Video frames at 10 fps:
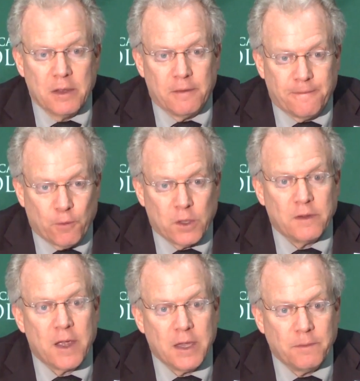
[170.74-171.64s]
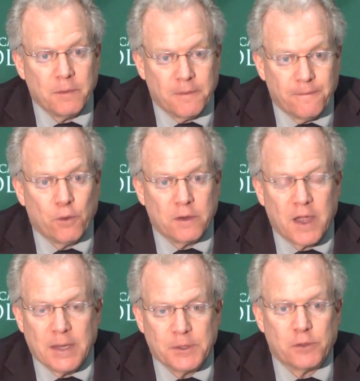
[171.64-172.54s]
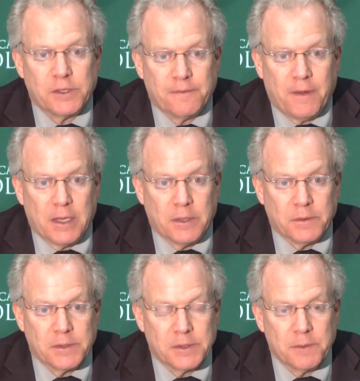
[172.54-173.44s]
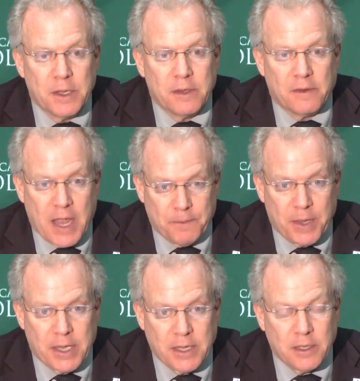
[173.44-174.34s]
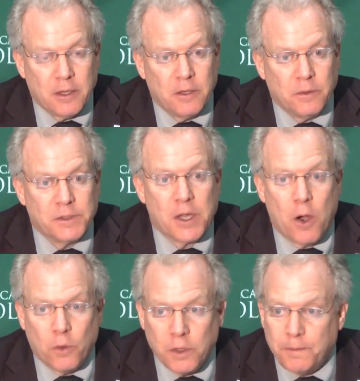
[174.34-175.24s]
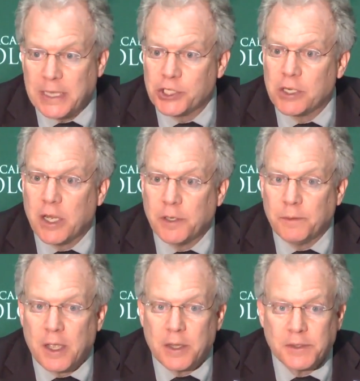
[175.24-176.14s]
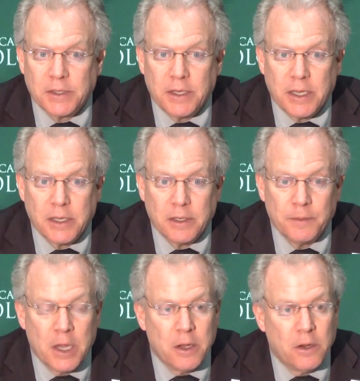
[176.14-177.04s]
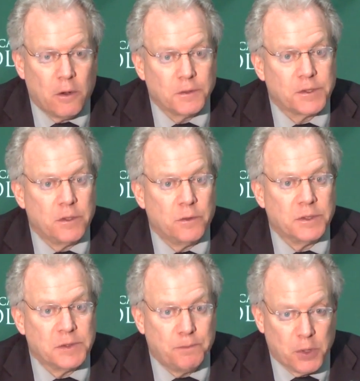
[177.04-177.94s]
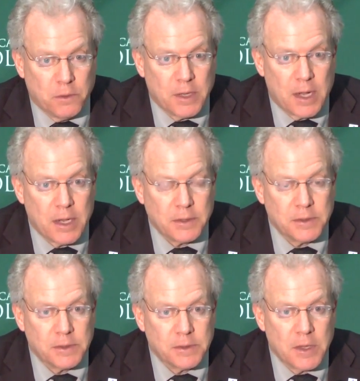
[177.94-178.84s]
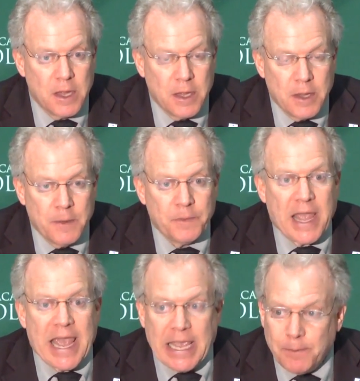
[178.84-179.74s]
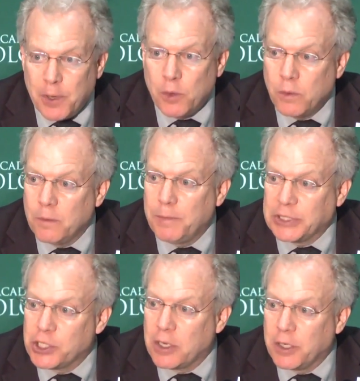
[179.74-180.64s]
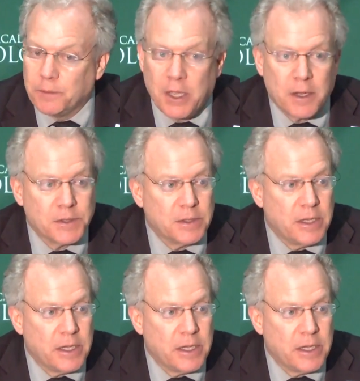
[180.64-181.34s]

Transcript: The four types are as follows. Type A includes onabotulinum toxin A, also known as Botox, abobotulinum toxin